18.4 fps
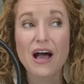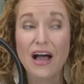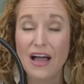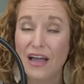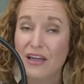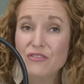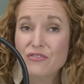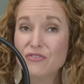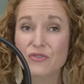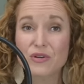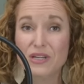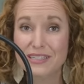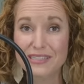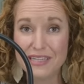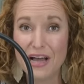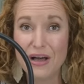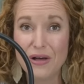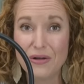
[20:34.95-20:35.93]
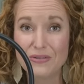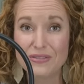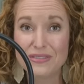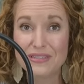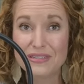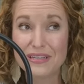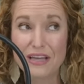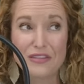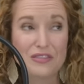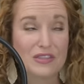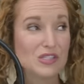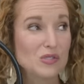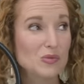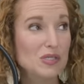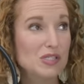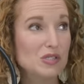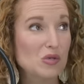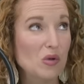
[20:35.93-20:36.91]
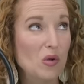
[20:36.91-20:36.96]
I freaked out. Like this
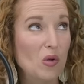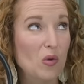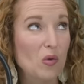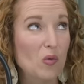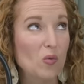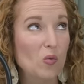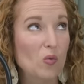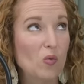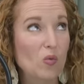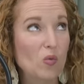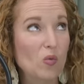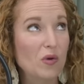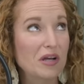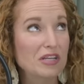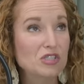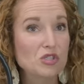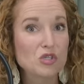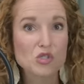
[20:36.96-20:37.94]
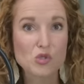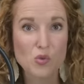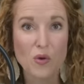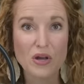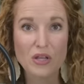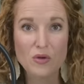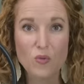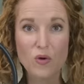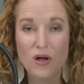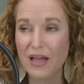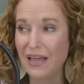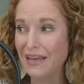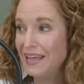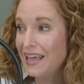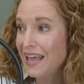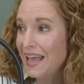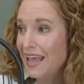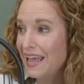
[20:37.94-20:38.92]
was Winter 21.